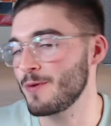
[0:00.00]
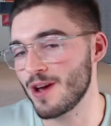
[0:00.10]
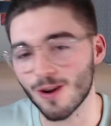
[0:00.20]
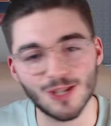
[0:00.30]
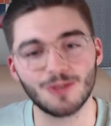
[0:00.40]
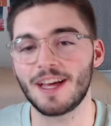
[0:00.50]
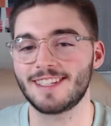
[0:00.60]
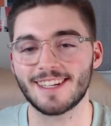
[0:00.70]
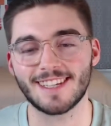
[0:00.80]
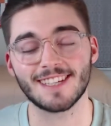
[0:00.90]
We all show that
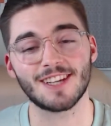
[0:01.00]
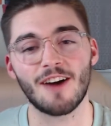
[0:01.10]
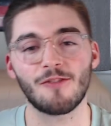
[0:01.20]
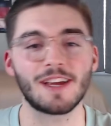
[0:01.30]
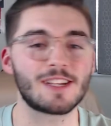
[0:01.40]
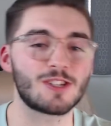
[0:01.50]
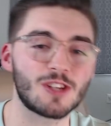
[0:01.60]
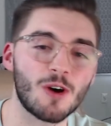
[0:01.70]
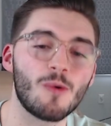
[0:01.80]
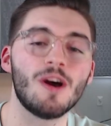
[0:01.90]
success off. We get
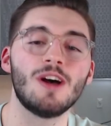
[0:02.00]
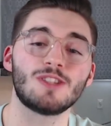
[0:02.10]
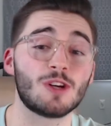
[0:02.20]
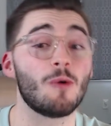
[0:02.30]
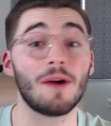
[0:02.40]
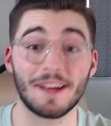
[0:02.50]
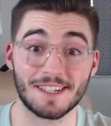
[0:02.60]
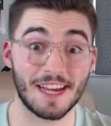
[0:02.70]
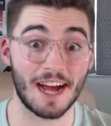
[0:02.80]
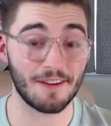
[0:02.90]
so
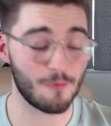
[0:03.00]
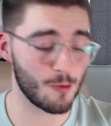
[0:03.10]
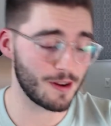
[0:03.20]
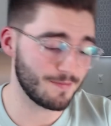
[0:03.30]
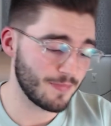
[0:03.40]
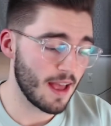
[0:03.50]
excited for it.